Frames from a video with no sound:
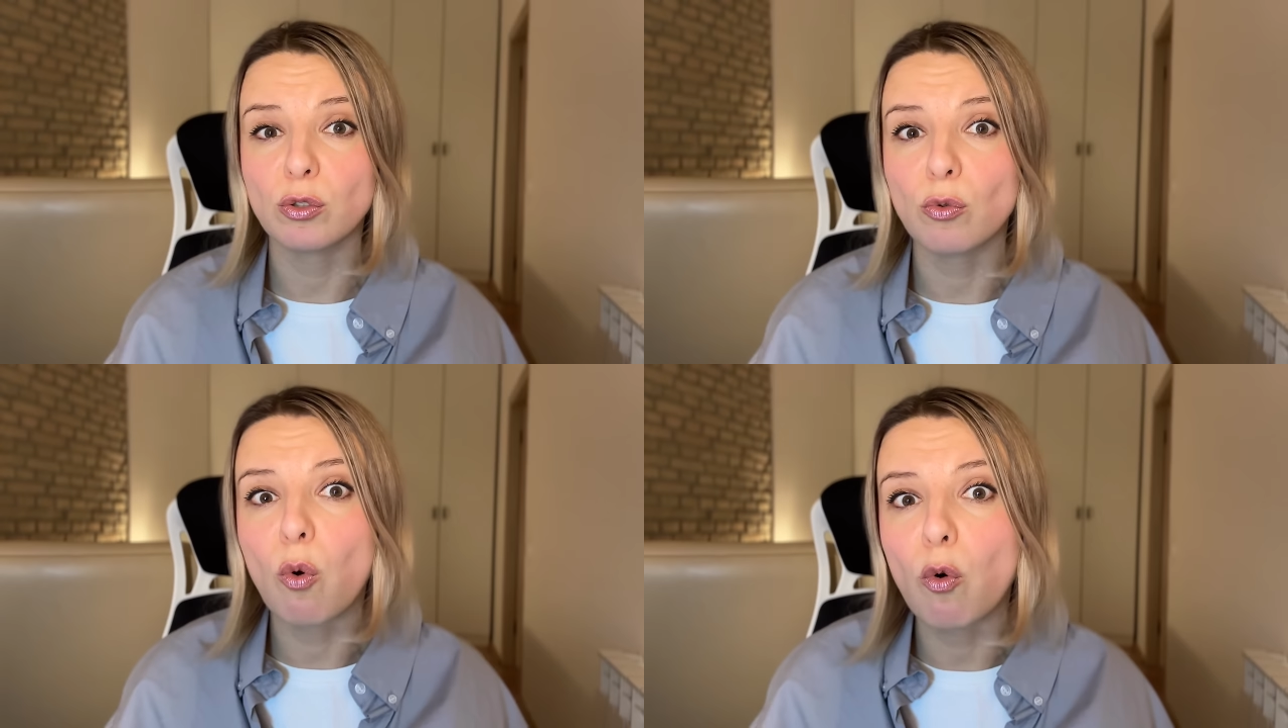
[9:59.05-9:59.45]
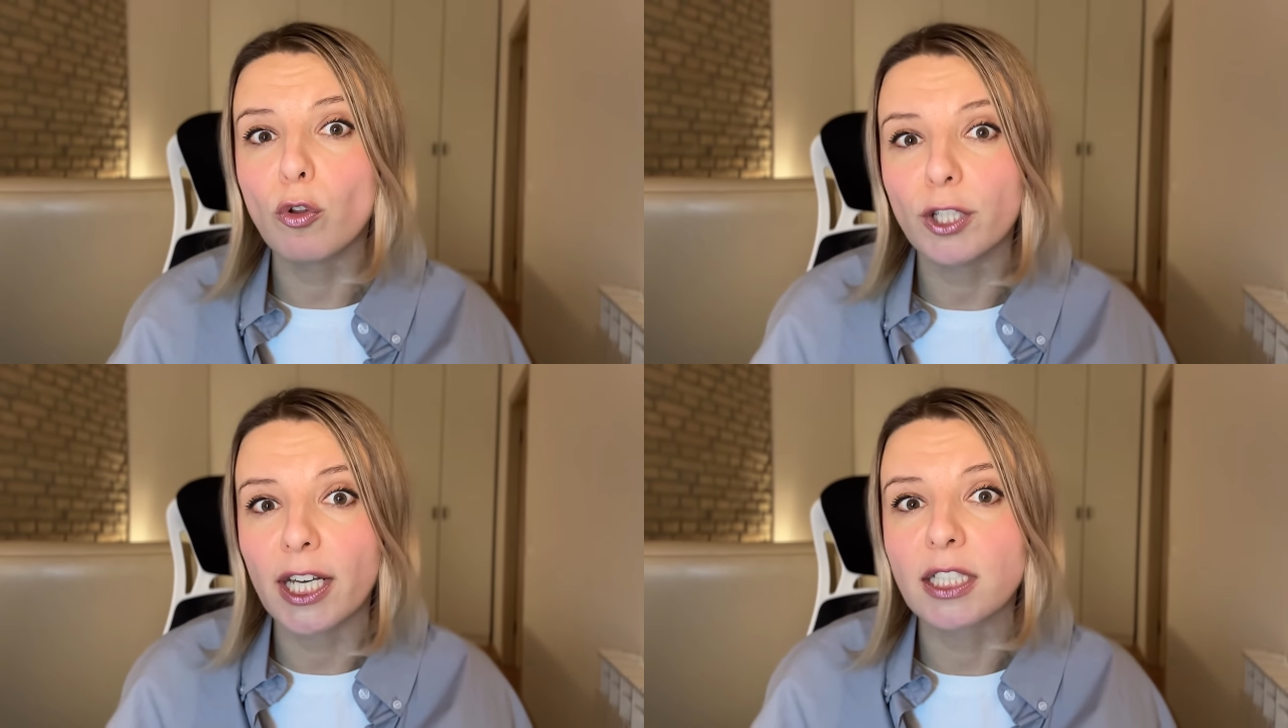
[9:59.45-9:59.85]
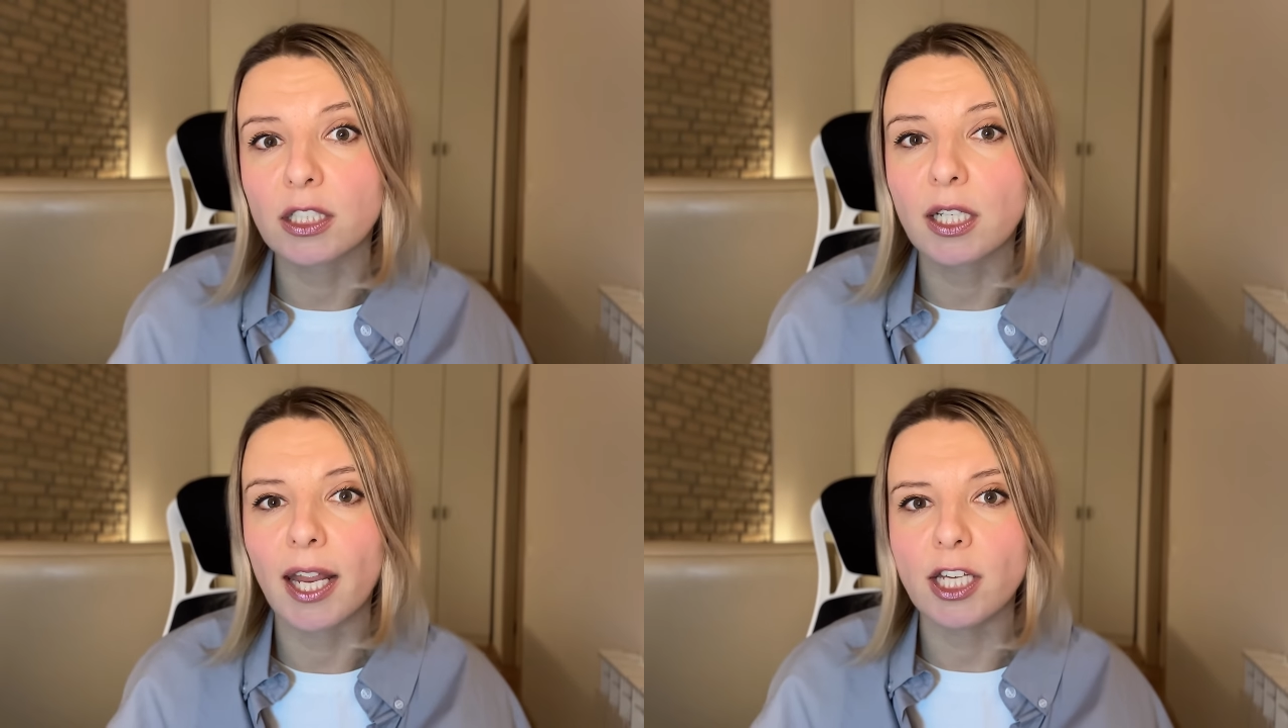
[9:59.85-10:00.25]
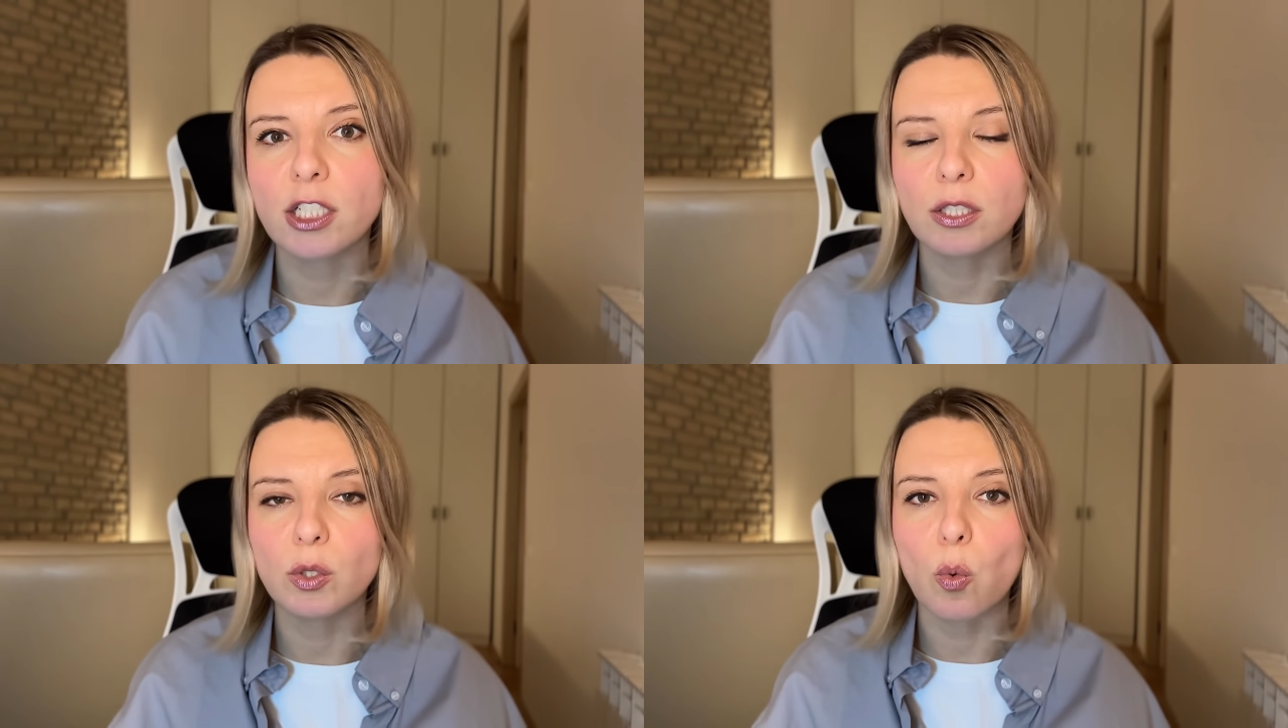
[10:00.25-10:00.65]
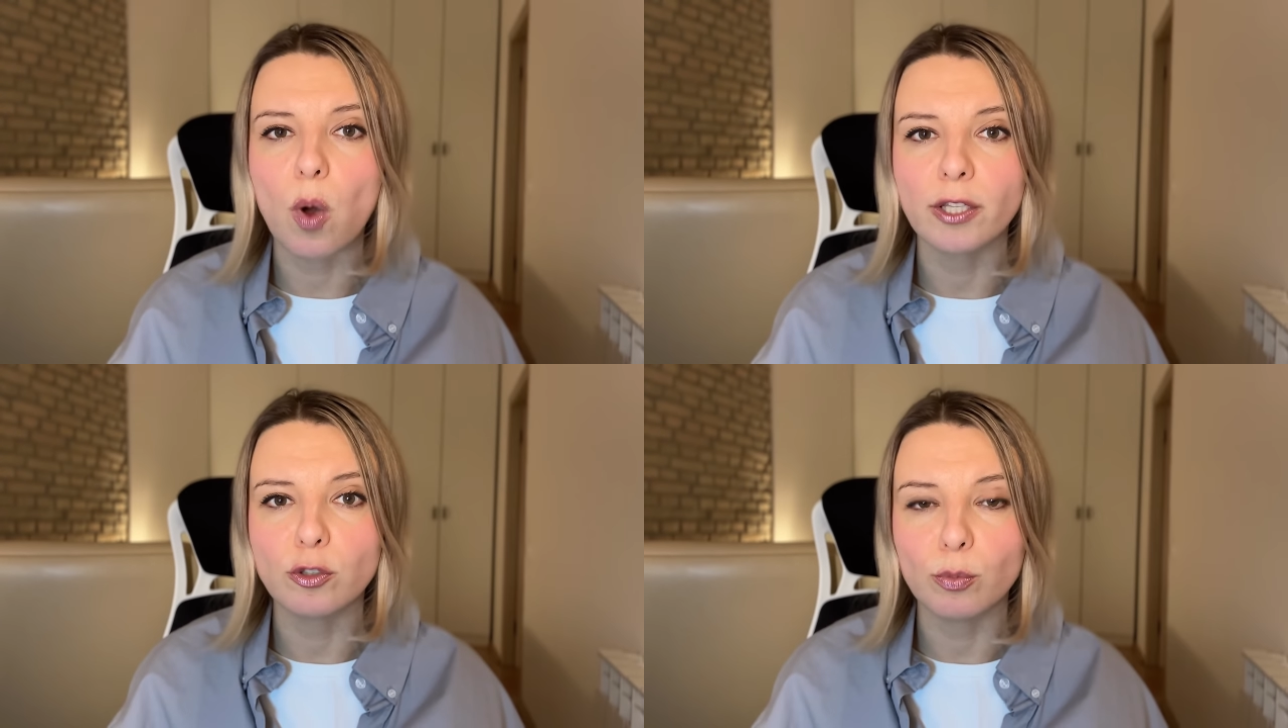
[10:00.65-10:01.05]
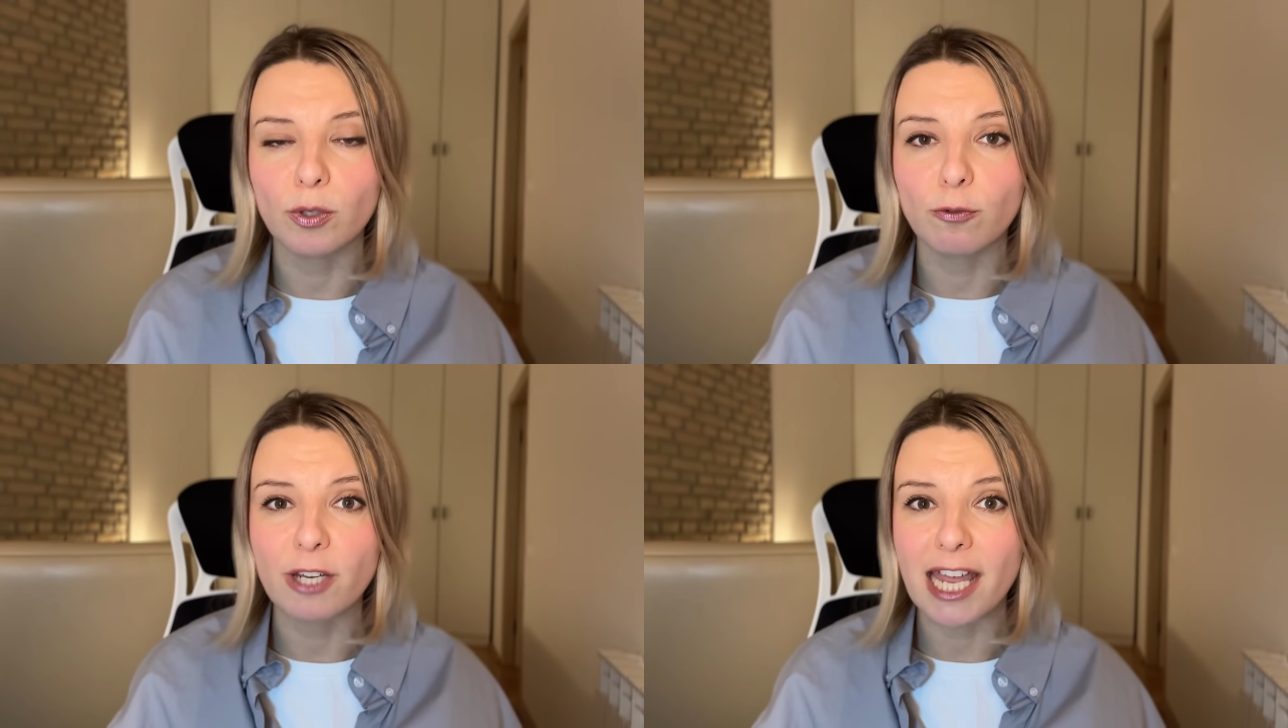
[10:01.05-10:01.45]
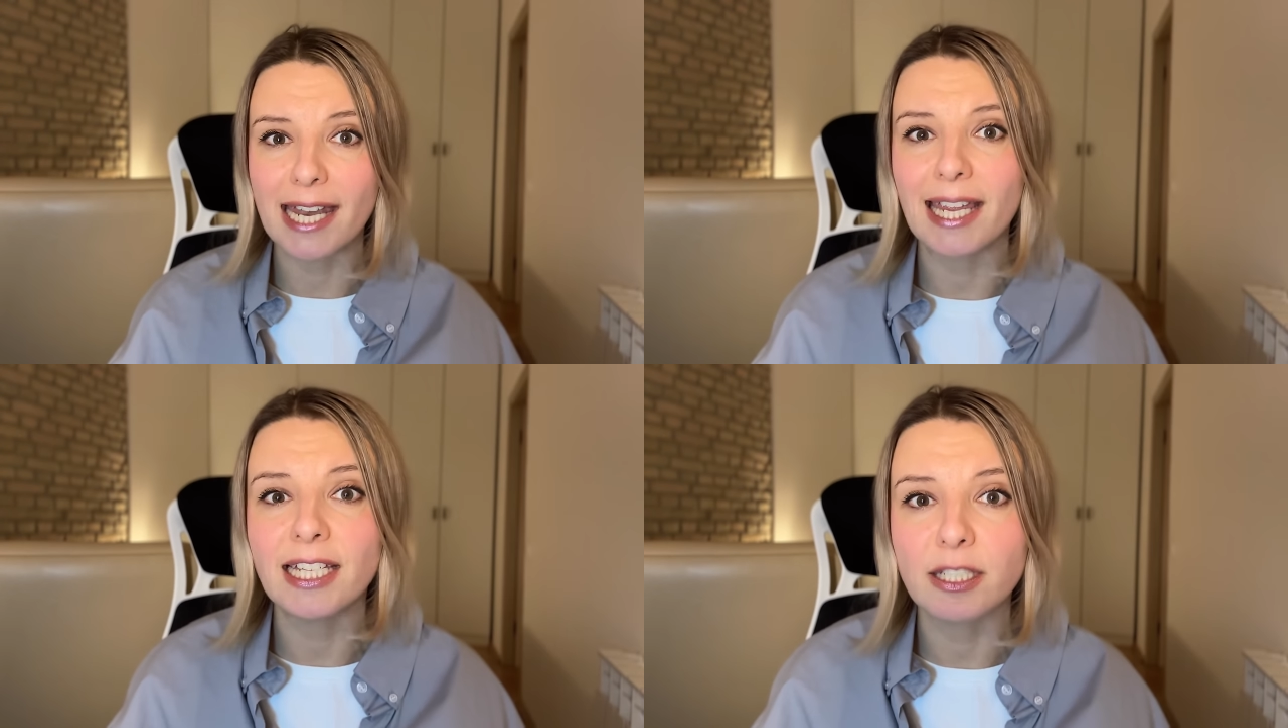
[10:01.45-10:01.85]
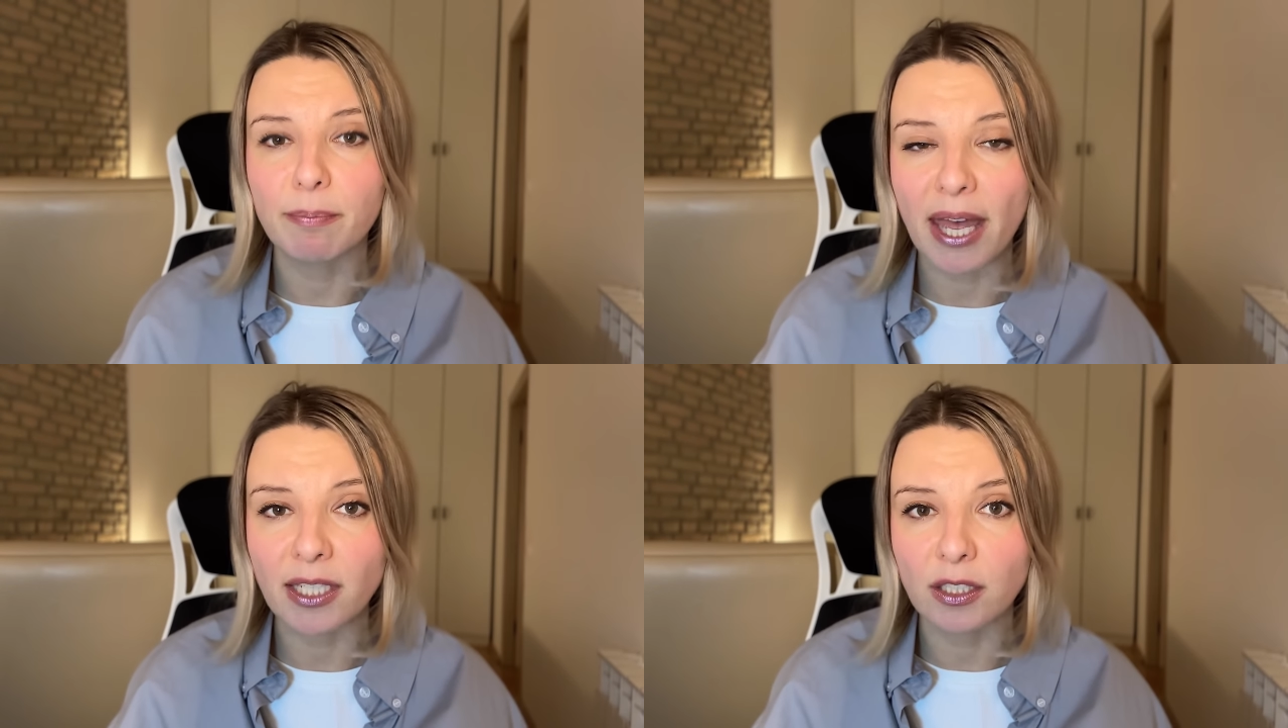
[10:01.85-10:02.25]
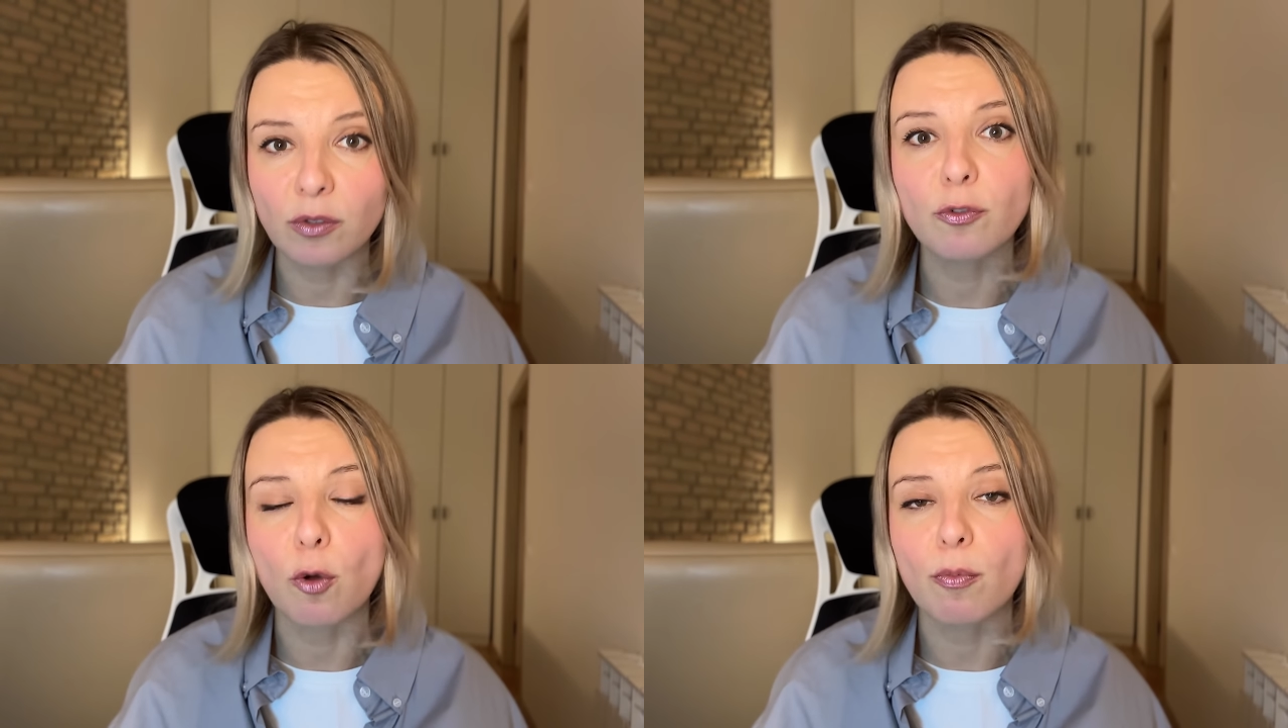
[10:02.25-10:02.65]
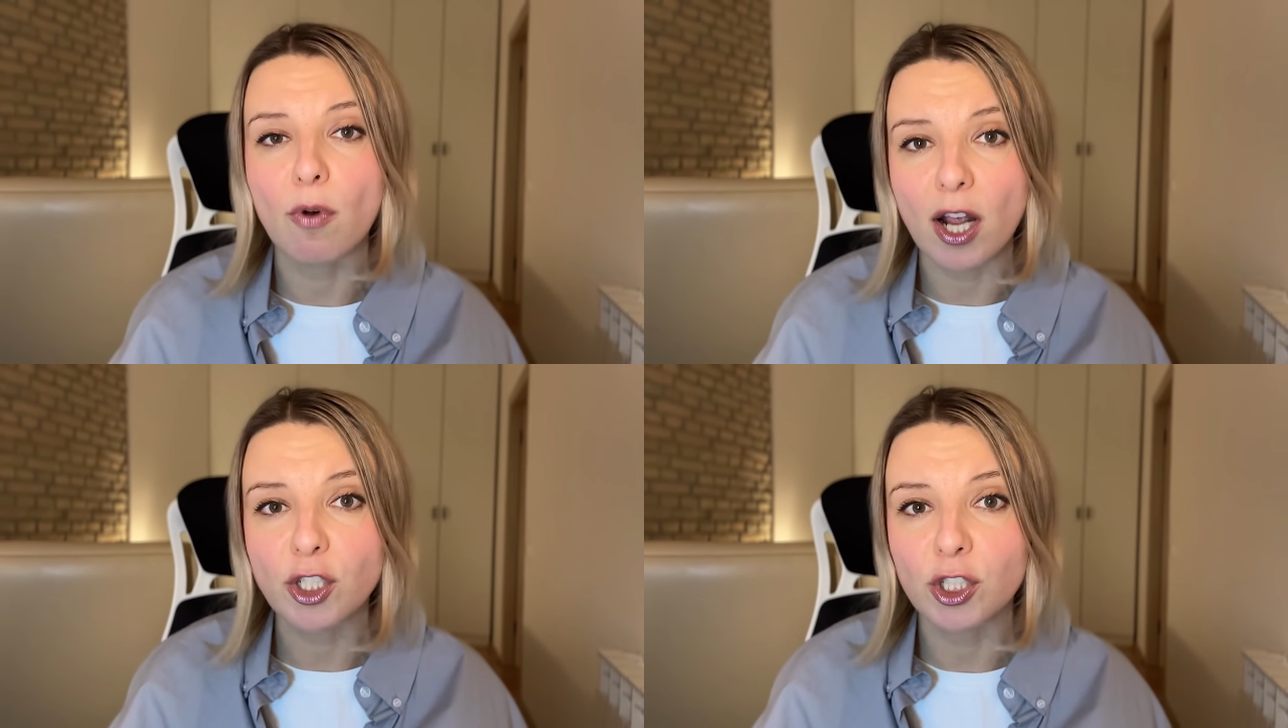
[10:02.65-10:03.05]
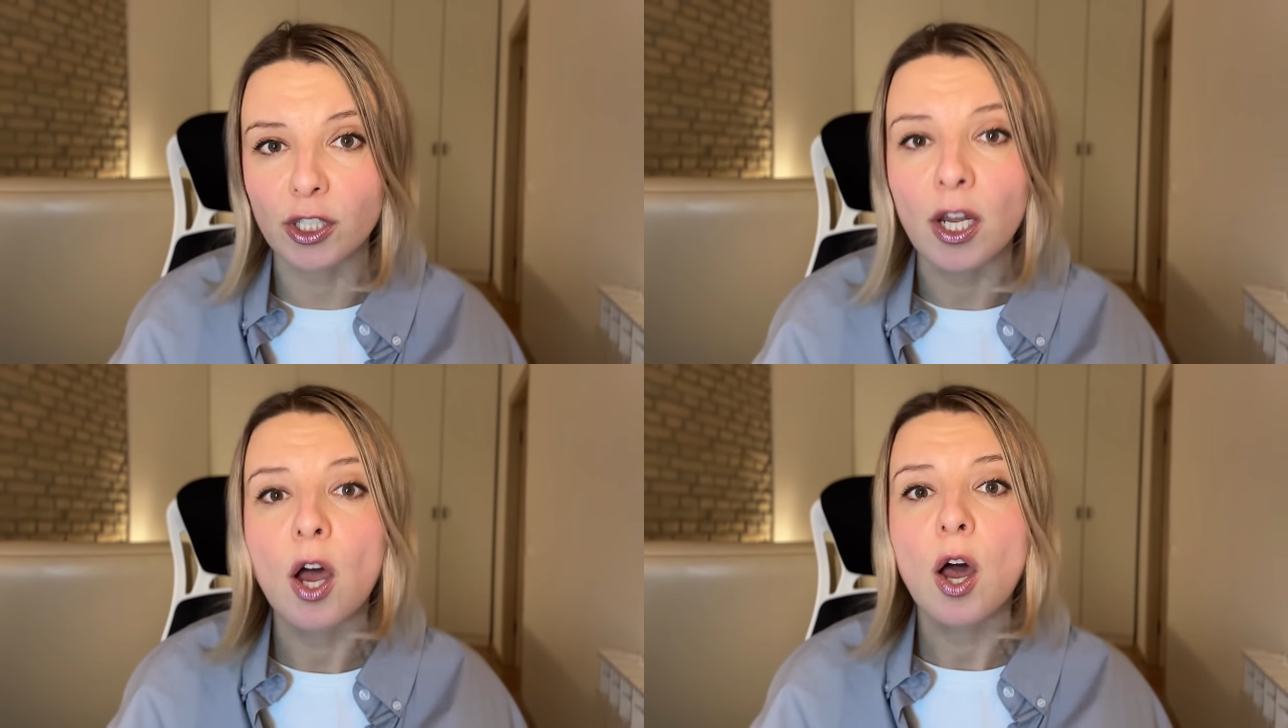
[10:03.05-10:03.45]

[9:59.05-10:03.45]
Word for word: to all the other nations who want to be free and independent from Russian